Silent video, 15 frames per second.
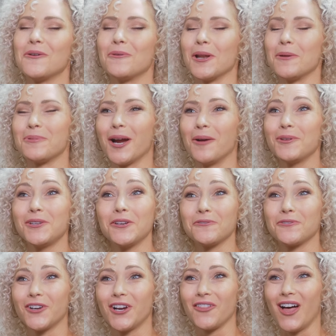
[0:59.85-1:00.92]
What I'm probably known
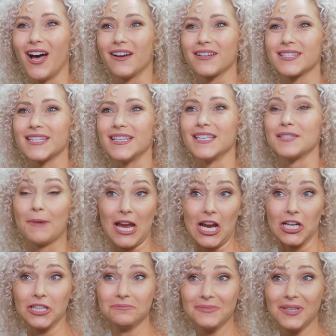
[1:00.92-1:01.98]
for at Loxx is my
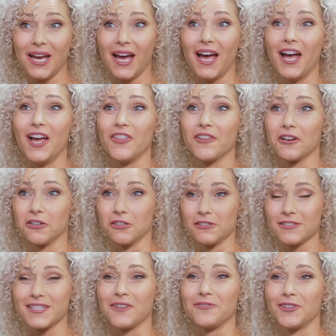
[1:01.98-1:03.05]
hair. Uh, the
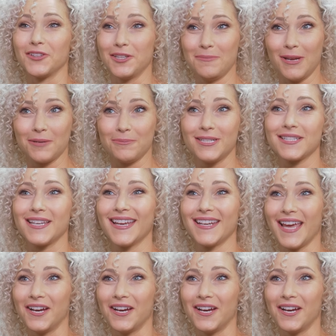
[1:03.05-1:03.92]
curls definitely make me stand